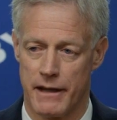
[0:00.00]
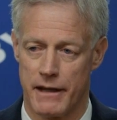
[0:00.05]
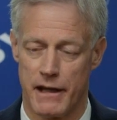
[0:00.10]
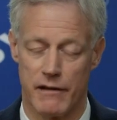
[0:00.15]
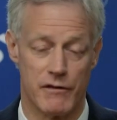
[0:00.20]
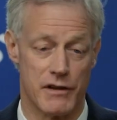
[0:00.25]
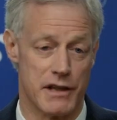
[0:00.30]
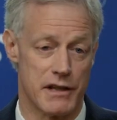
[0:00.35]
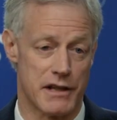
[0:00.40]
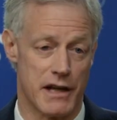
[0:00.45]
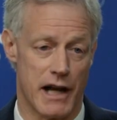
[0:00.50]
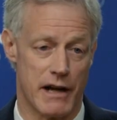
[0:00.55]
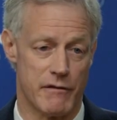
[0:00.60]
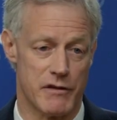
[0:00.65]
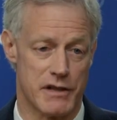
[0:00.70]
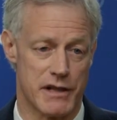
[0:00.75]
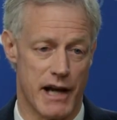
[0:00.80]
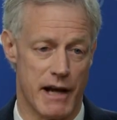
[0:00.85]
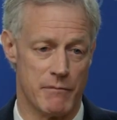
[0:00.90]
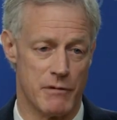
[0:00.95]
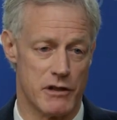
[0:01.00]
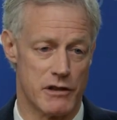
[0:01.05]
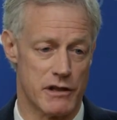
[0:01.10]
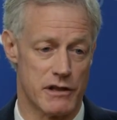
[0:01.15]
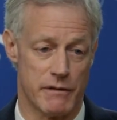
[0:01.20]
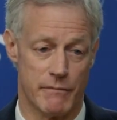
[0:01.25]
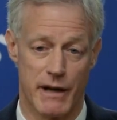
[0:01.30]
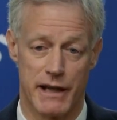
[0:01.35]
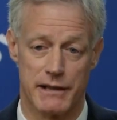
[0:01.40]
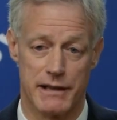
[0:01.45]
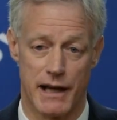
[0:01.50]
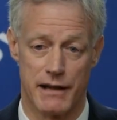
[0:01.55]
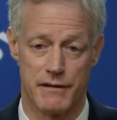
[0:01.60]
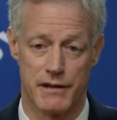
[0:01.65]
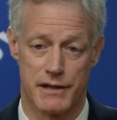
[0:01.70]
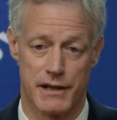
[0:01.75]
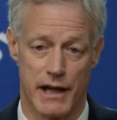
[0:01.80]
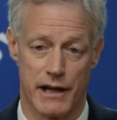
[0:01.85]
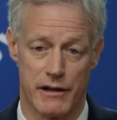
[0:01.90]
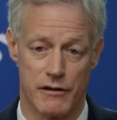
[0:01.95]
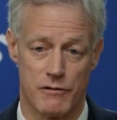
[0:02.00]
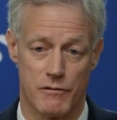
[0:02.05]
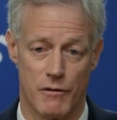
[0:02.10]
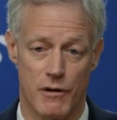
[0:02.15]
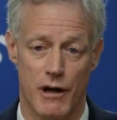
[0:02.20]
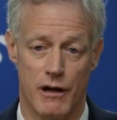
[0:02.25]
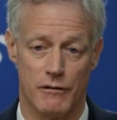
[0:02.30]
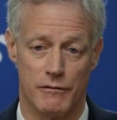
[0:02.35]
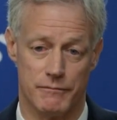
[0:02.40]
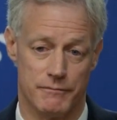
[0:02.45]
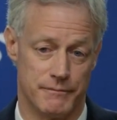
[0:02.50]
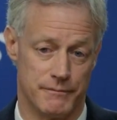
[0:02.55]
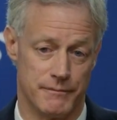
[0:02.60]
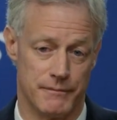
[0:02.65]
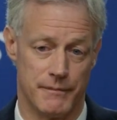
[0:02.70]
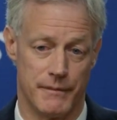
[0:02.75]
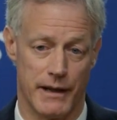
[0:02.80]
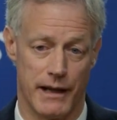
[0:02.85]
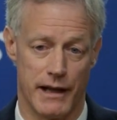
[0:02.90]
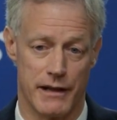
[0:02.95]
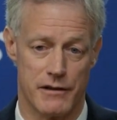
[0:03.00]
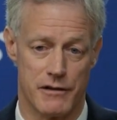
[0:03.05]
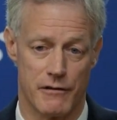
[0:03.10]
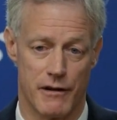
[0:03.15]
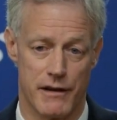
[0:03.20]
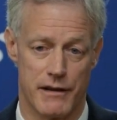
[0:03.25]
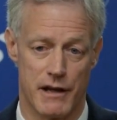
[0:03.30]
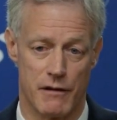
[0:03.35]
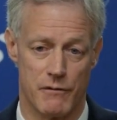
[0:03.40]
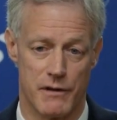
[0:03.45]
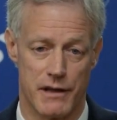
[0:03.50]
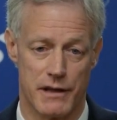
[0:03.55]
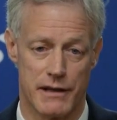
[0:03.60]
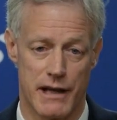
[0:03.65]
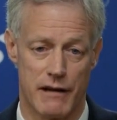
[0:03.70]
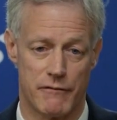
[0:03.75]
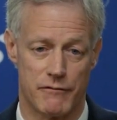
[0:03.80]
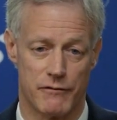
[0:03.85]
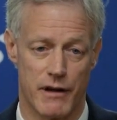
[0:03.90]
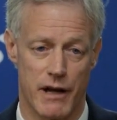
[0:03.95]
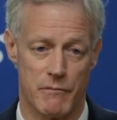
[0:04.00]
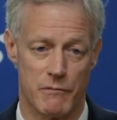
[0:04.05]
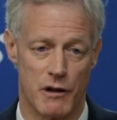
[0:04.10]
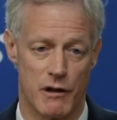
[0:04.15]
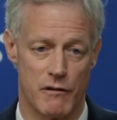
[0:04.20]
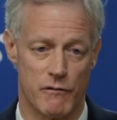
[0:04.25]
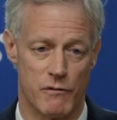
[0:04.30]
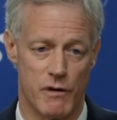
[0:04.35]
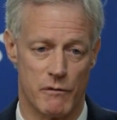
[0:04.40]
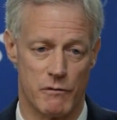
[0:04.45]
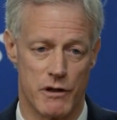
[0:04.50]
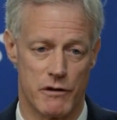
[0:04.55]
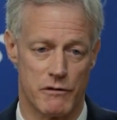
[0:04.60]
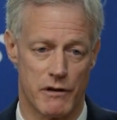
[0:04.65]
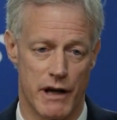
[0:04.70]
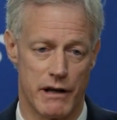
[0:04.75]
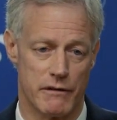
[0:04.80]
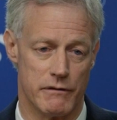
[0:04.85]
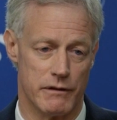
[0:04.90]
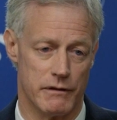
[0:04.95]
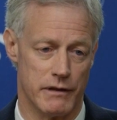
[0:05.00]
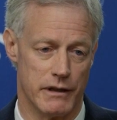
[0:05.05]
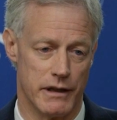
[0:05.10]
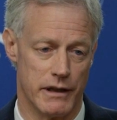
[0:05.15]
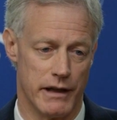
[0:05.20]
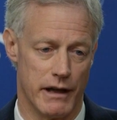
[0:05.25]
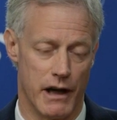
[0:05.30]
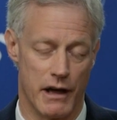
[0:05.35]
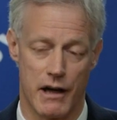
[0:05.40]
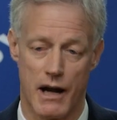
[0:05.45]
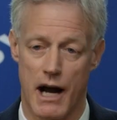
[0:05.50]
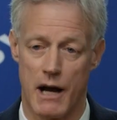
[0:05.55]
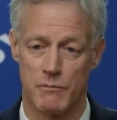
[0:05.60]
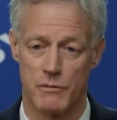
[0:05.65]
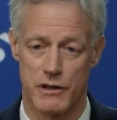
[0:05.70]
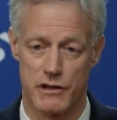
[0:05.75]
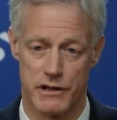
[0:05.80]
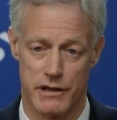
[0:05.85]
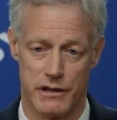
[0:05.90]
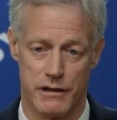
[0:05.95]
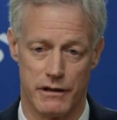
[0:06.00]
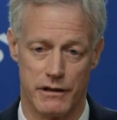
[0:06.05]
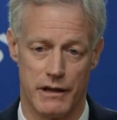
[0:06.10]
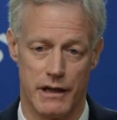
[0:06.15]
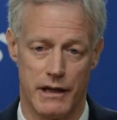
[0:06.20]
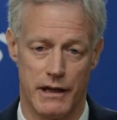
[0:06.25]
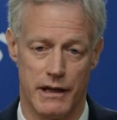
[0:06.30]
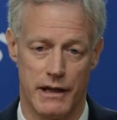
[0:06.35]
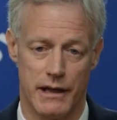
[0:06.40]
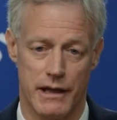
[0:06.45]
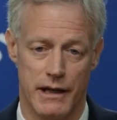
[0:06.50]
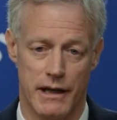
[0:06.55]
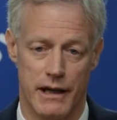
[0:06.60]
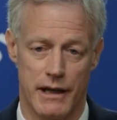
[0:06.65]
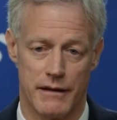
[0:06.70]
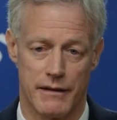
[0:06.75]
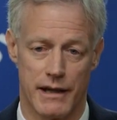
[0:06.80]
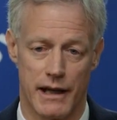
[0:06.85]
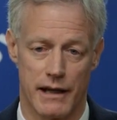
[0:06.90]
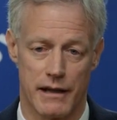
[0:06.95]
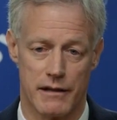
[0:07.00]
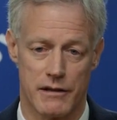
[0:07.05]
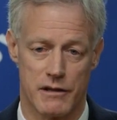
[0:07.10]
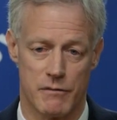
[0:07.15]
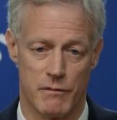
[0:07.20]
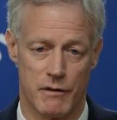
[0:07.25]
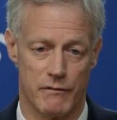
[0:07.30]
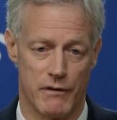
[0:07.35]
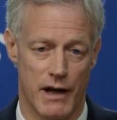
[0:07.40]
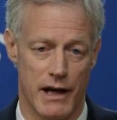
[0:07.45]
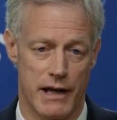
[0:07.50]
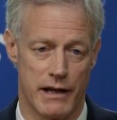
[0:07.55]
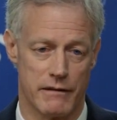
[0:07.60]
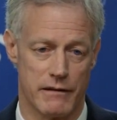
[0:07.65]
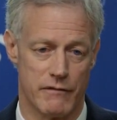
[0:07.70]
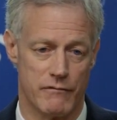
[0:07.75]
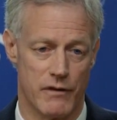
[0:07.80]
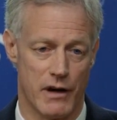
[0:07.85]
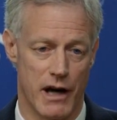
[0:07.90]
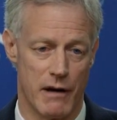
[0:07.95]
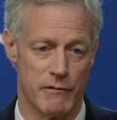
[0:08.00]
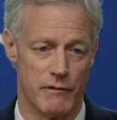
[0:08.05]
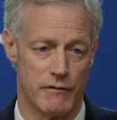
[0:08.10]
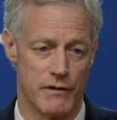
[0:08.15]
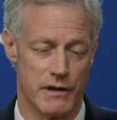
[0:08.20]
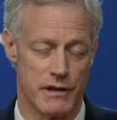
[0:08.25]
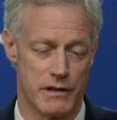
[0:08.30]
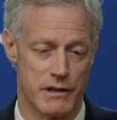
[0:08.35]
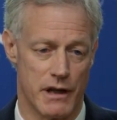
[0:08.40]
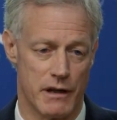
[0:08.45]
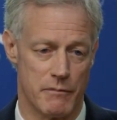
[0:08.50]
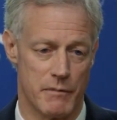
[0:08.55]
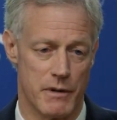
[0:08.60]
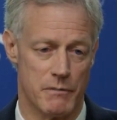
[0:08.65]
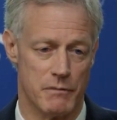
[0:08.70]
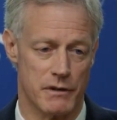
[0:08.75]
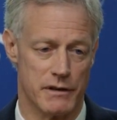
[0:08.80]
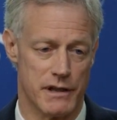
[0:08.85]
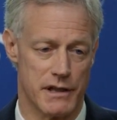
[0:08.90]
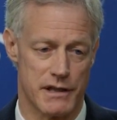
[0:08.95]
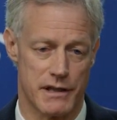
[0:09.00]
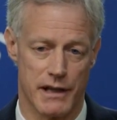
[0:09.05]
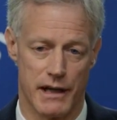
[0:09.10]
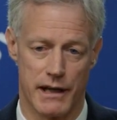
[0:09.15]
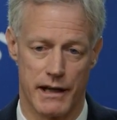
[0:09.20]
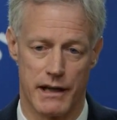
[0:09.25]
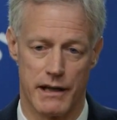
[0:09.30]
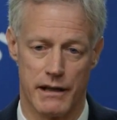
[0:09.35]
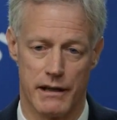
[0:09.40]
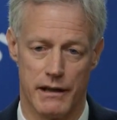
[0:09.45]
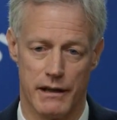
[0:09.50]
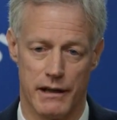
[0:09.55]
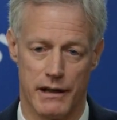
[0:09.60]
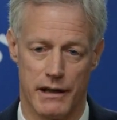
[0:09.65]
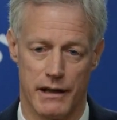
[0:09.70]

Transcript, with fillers: given this kind of assignment just to maintain the status quo. And so I think within that framework of what we're trying to accomplish here, that is to provide an environment for these young people to study,